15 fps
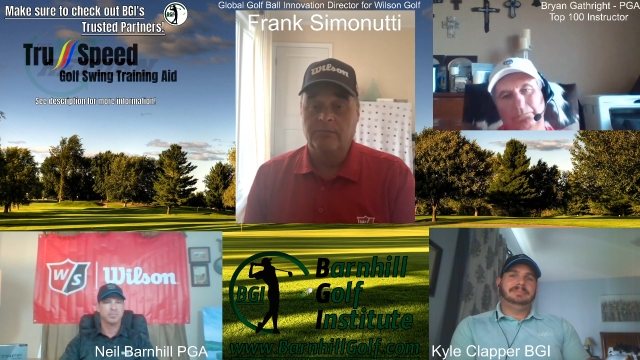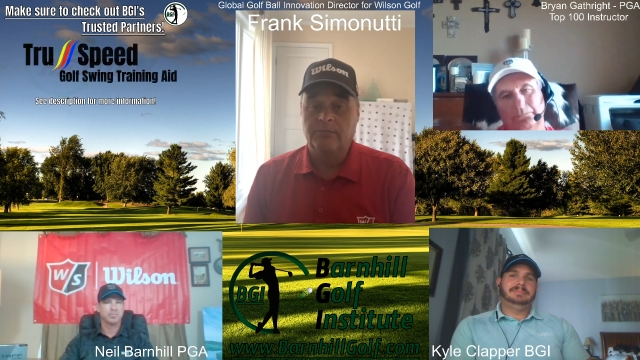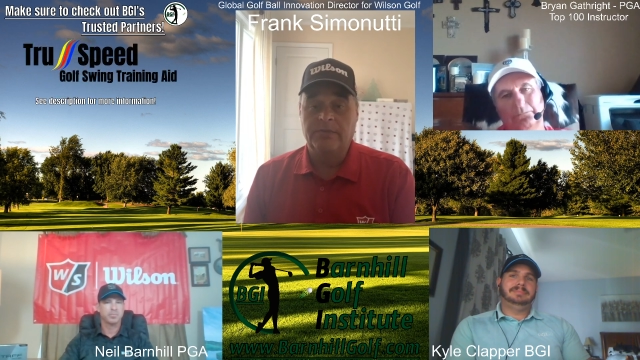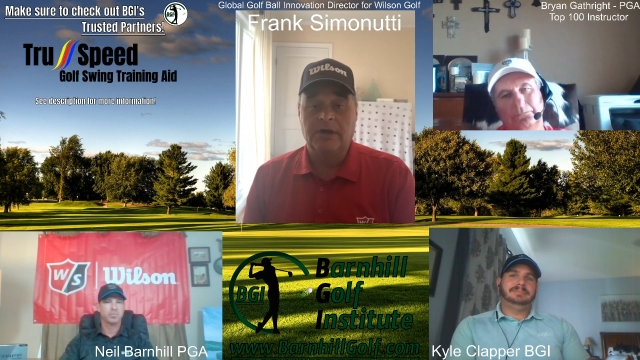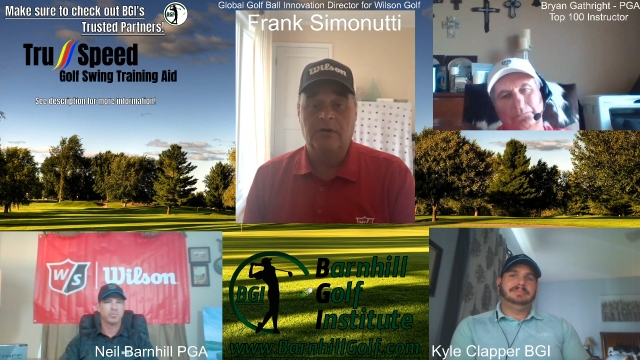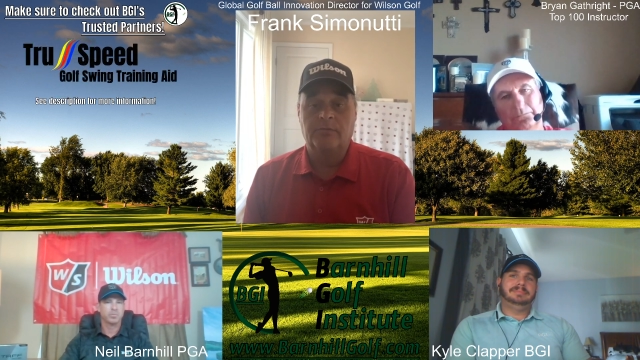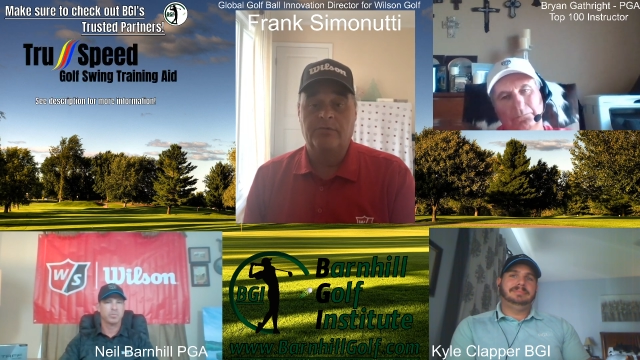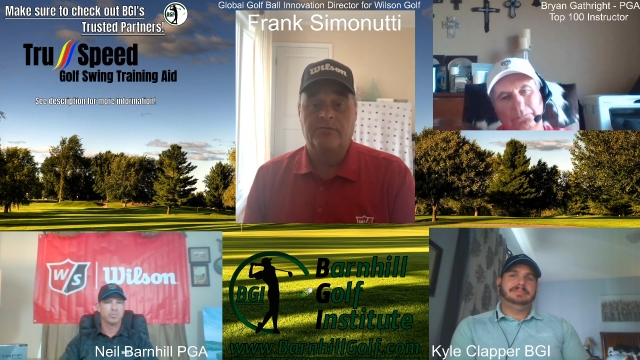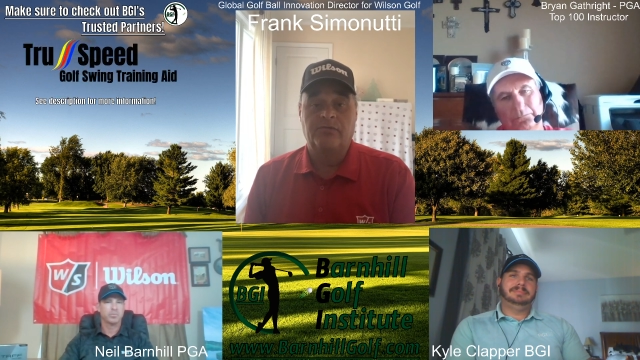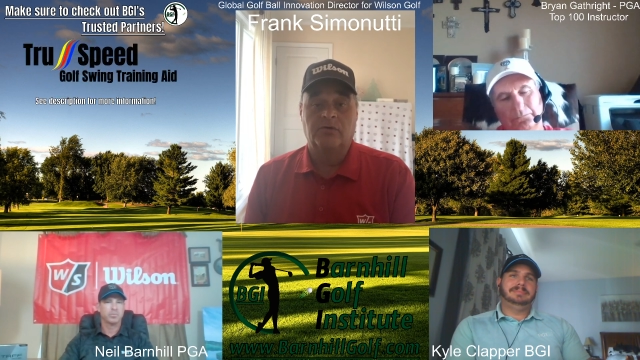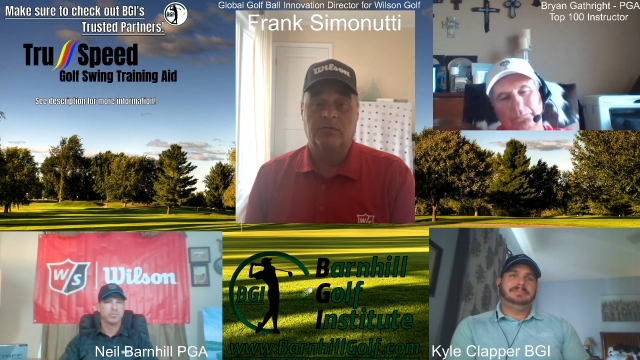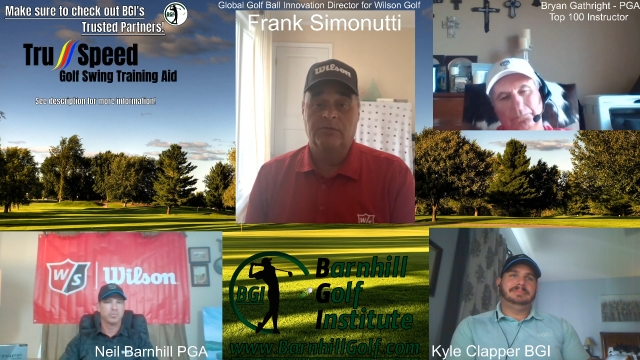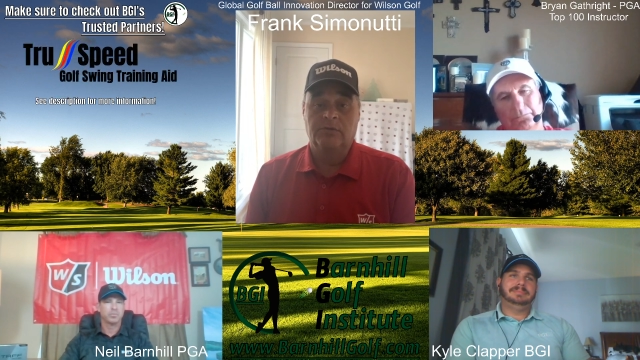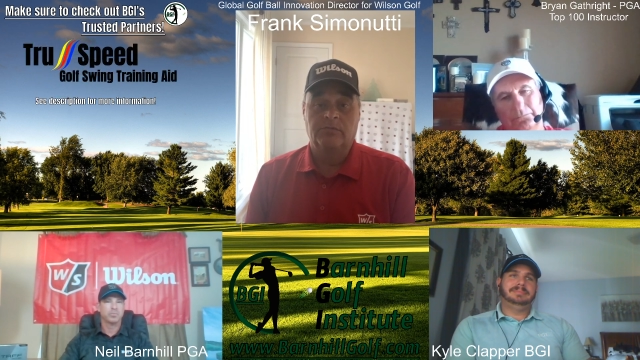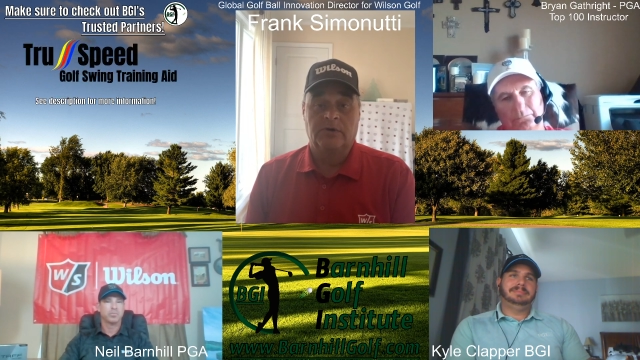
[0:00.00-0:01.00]
a better
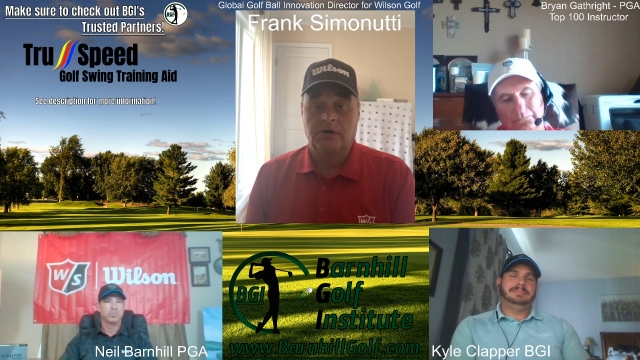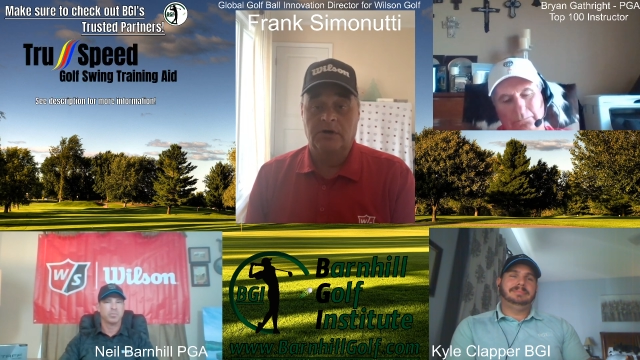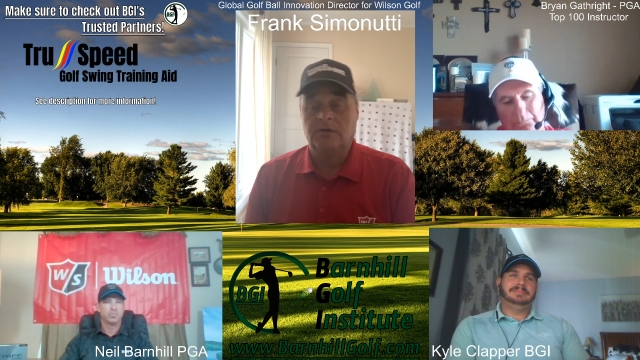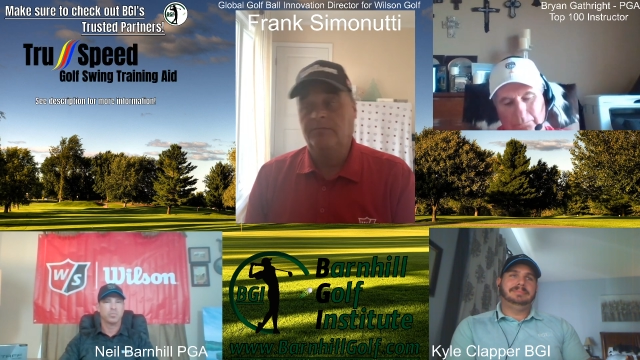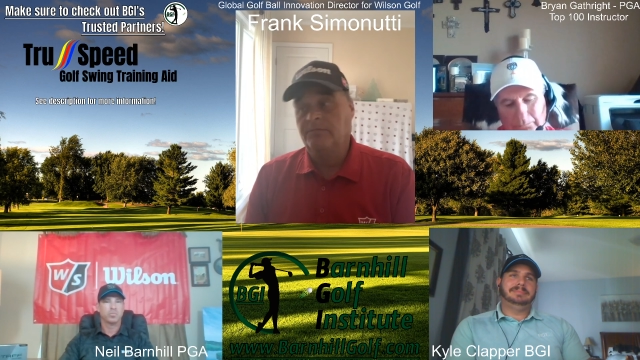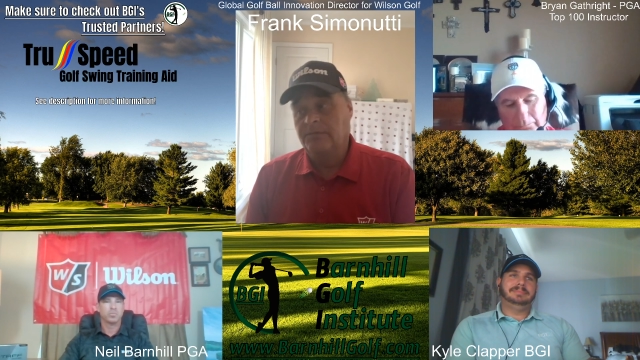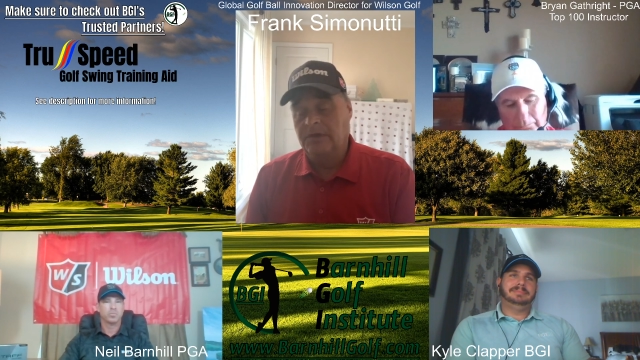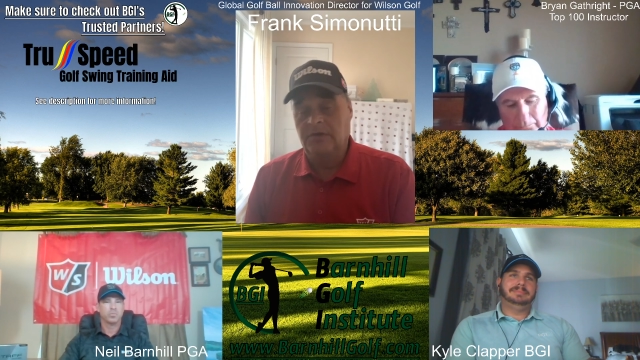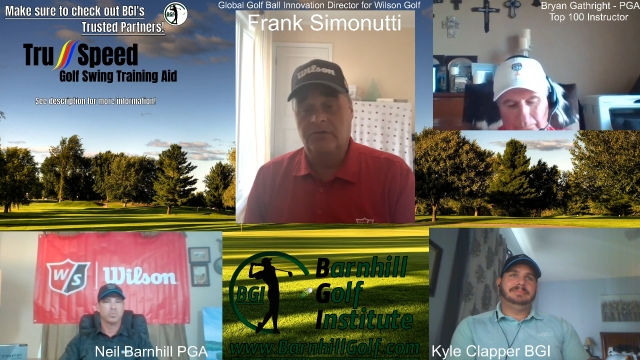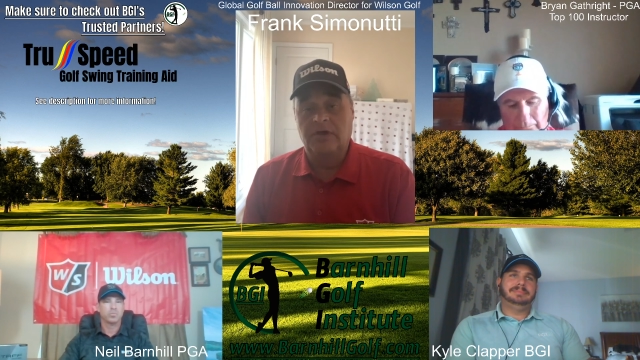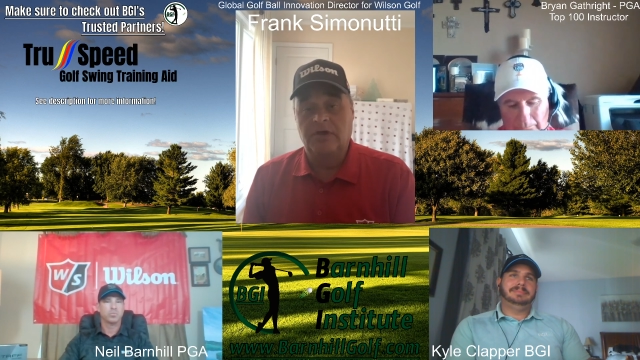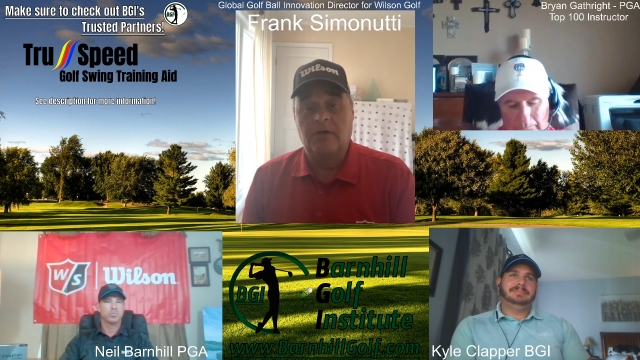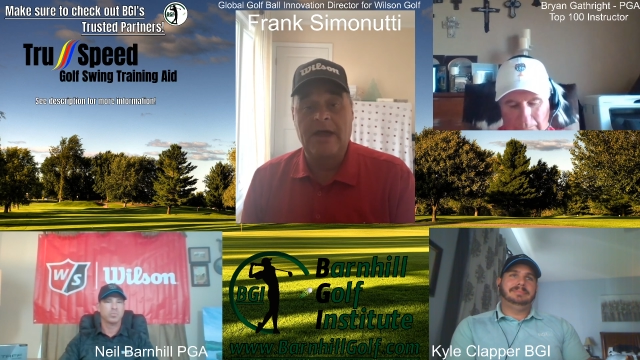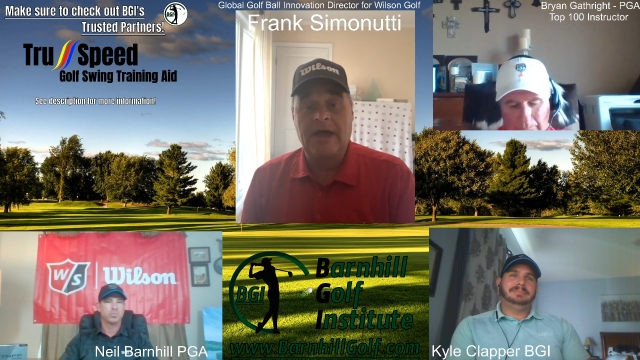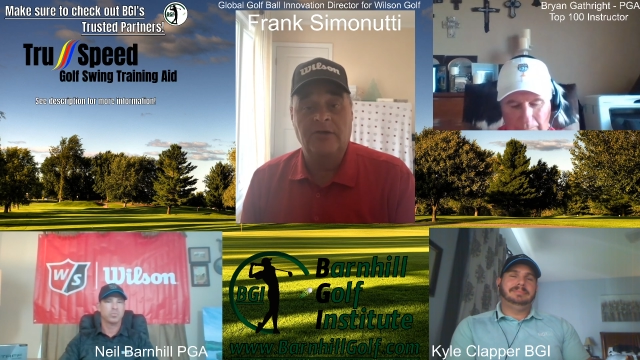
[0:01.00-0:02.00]
performing ball in
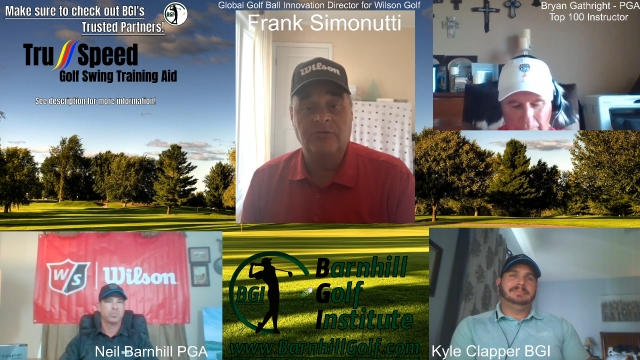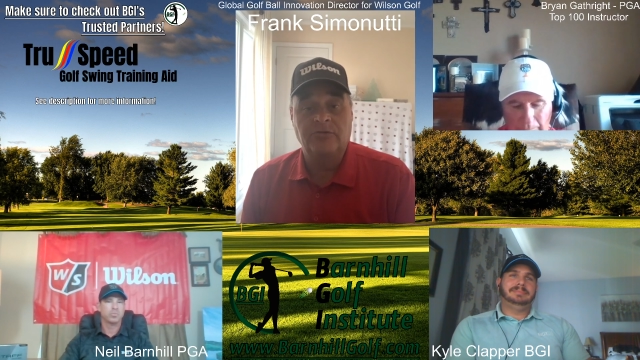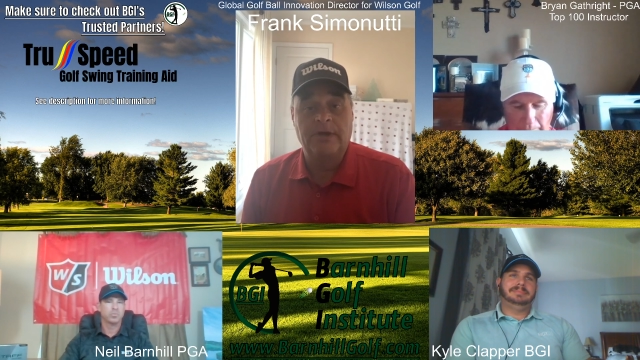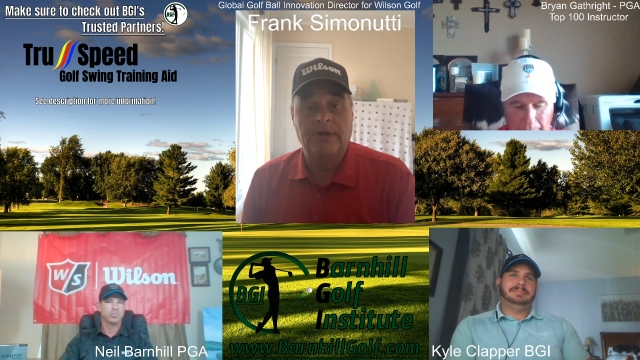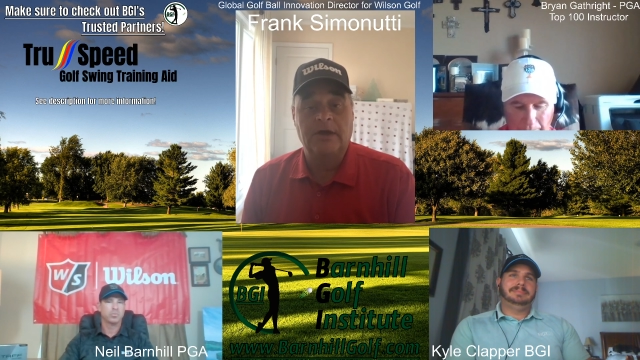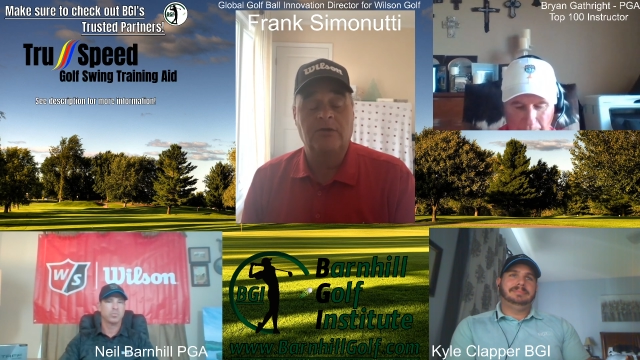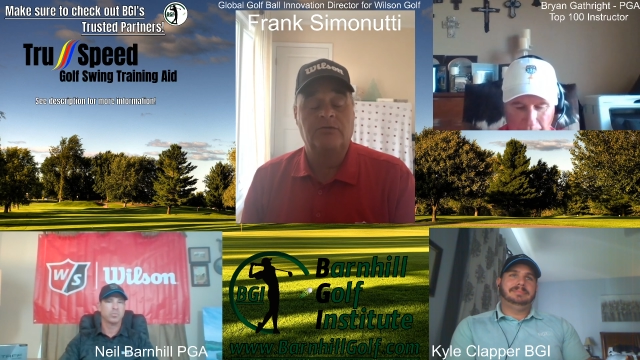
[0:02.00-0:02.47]
some aspect,